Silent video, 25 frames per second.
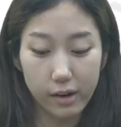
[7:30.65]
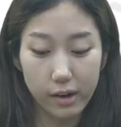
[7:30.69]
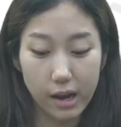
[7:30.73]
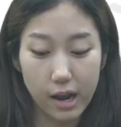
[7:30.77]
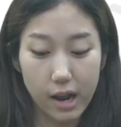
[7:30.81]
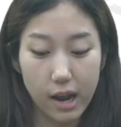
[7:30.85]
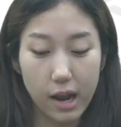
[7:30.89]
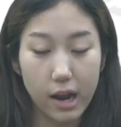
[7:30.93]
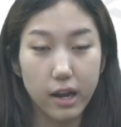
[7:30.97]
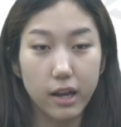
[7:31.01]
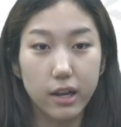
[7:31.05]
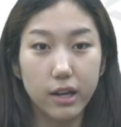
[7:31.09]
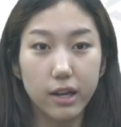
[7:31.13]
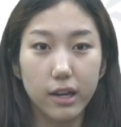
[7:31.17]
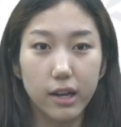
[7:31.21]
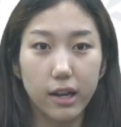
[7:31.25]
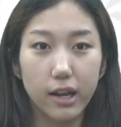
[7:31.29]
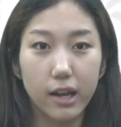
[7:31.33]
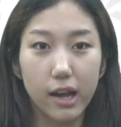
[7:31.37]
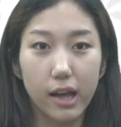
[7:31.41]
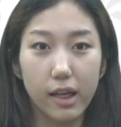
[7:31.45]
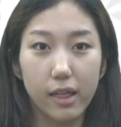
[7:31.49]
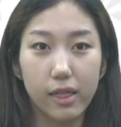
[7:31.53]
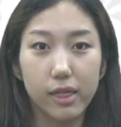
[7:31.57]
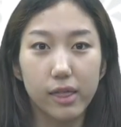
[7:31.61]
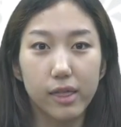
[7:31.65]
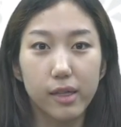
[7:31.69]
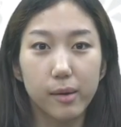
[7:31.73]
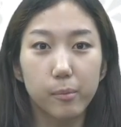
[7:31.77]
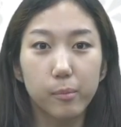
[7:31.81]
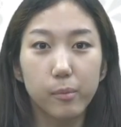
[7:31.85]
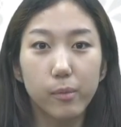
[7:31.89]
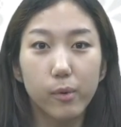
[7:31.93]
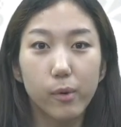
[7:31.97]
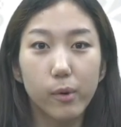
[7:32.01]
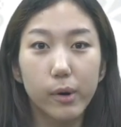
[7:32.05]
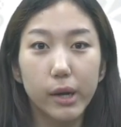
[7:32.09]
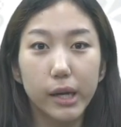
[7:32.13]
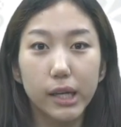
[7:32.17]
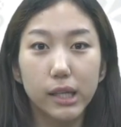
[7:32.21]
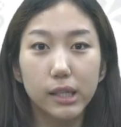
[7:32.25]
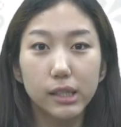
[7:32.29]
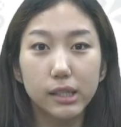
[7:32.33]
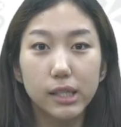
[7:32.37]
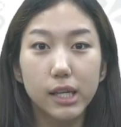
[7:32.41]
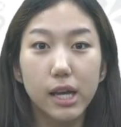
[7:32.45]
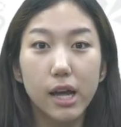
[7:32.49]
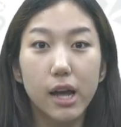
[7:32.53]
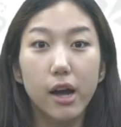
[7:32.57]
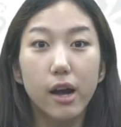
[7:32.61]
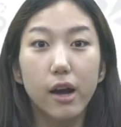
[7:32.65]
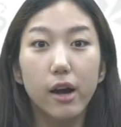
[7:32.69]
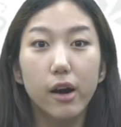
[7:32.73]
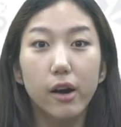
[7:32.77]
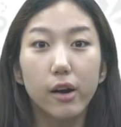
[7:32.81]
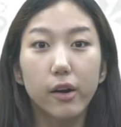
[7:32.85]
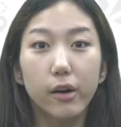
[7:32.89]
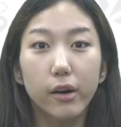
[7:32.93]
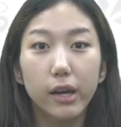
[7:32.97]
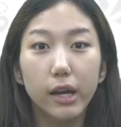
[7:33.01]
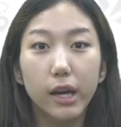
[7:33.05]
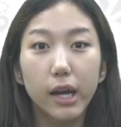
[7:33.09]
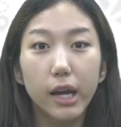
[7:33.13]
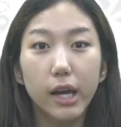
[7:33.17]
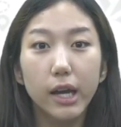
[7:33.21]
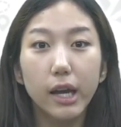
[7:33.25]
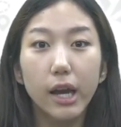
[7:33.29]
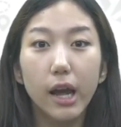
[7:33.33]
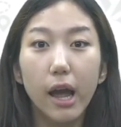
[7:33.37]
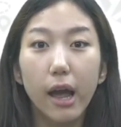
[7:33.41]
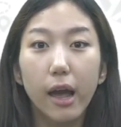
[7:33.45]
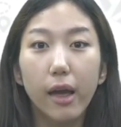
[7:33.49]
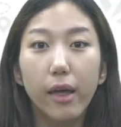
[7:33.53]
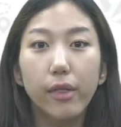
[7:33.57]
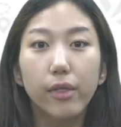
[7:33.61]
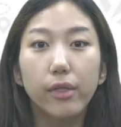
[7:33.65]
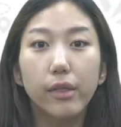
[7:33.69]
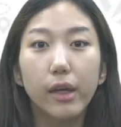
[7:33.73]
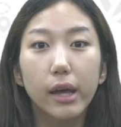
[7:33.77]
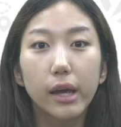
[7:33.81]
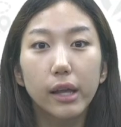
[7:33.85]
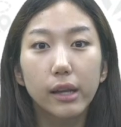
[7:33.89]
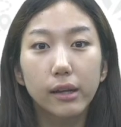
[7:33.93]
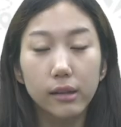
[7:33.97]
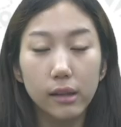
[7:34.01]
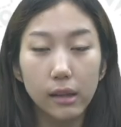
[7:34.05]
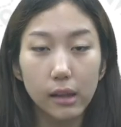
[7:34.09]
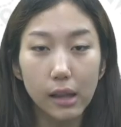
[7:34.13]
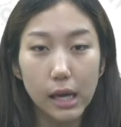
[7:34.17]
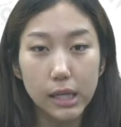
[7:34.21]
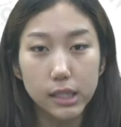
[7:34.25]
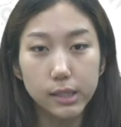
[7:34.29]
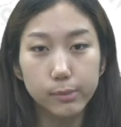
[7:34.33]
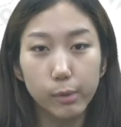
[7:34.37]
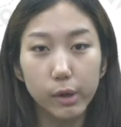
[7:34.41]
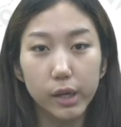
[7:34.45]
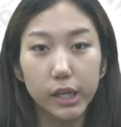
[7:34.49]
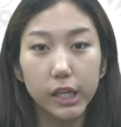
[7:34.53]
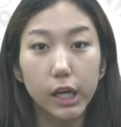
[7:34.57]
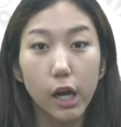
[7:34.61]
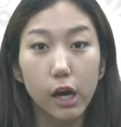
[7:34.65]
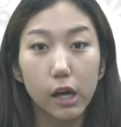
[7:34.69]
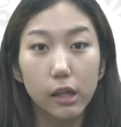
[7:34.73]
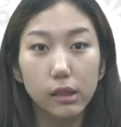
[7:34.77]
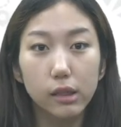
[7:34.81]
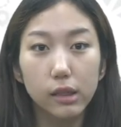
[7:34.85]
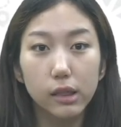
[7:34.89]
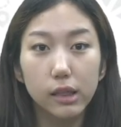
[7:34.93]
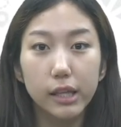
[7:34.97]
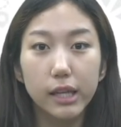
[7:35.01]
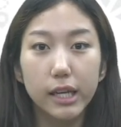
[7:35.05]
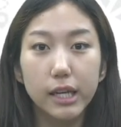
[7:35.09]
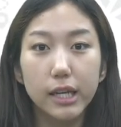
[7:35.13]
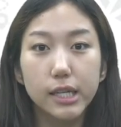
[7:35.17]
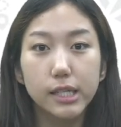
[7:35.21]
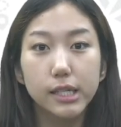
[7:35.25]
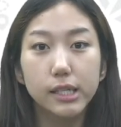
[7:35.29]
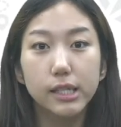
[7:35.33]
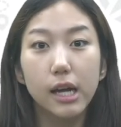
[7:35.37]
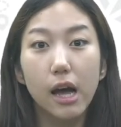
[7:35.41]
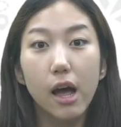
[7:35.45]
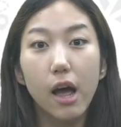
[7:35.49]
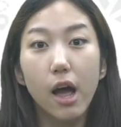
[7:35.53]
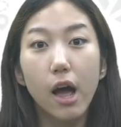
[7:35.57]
Okay, get the point. Okay, and then last but not least,